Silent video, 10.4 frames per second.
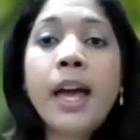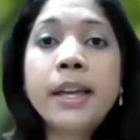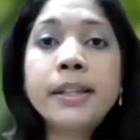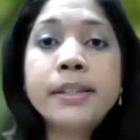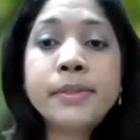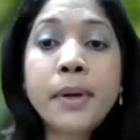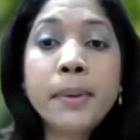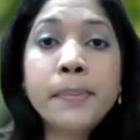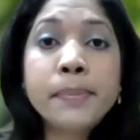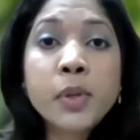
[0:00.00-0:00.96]
And
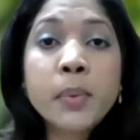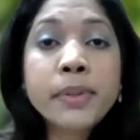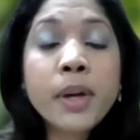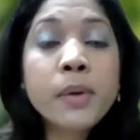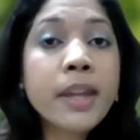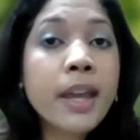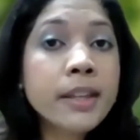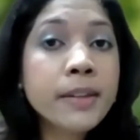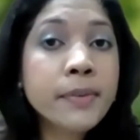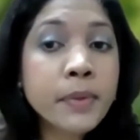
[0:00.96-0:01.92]
so without
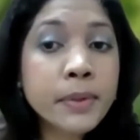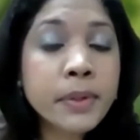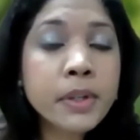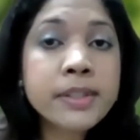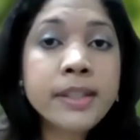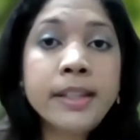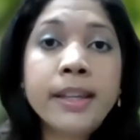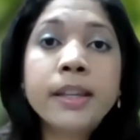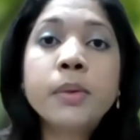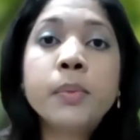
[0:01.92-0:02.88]
any further delay,